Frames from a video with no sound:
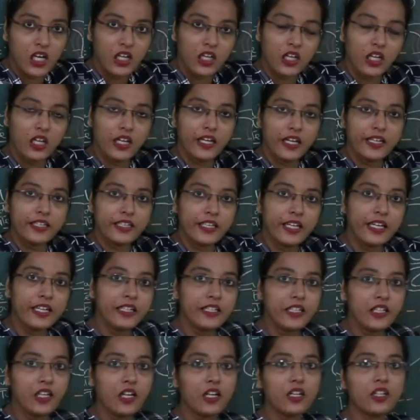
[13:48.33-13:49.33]

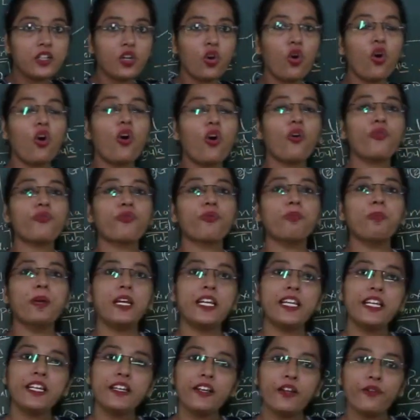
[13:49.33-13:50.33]
Collecting duct of
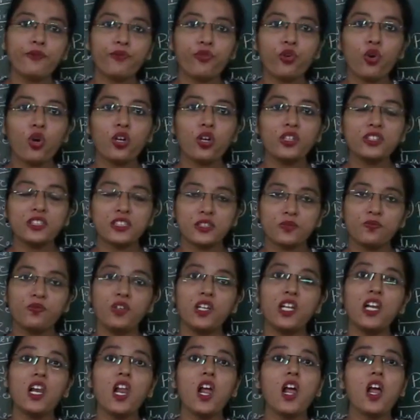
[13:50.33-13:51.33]
many nephrons
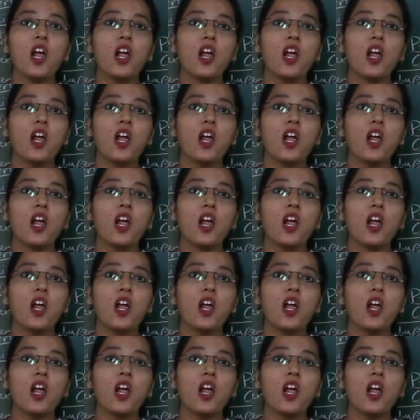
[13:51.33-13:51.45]
will